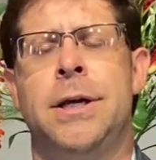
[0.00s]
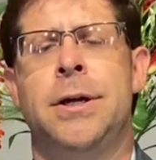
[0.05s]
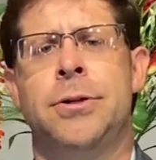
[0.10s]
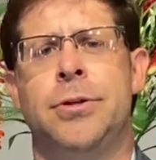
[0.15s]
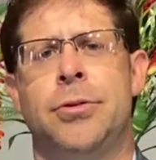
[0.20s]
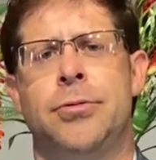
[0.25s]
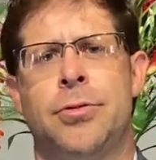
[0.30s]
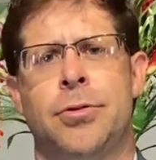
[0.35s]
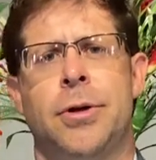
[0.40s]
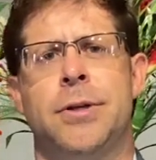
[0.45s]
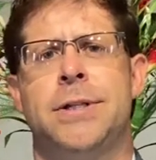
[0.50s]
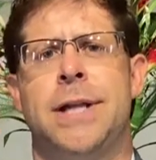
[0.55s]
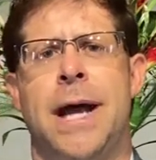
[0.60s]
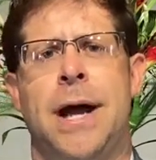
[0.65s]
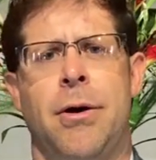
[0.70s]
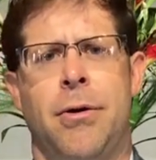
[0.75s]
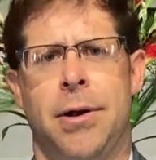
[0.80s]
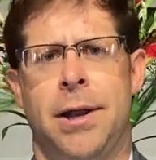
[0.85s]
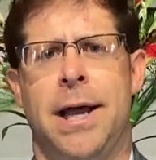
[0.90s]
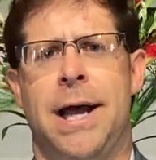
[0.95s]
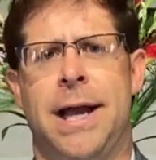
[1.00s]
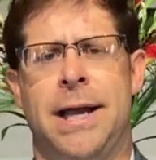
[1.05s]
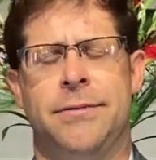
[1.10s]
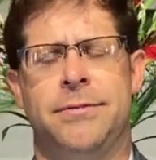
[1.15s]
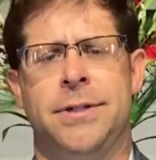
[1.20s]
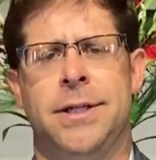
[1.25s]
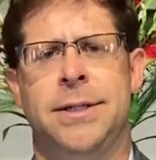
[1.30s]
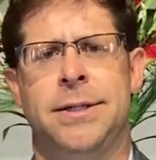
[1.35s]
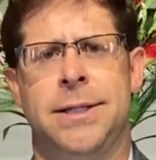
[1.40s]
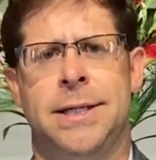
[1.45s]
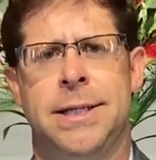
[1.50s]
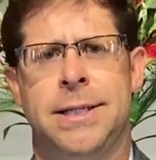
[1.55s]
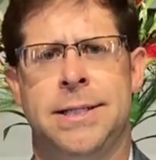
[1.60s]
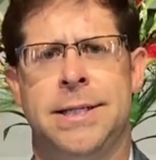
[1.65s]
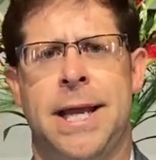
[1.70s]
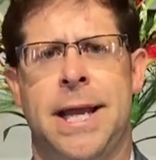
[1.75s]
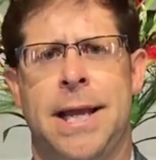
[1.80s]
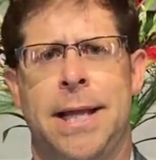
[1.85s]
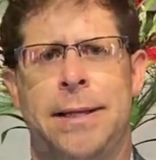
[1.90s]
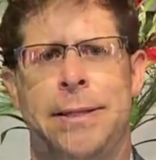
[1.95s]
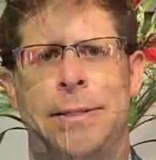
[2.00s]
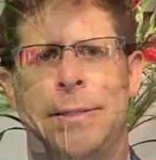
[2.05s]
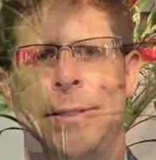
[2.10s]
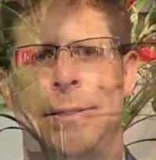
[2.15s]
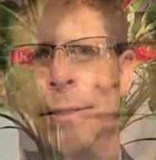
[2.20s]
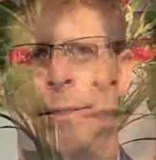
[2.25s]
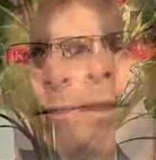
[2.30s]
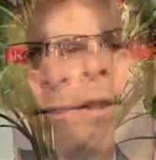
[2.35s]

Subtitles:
to trust our lives into His hands.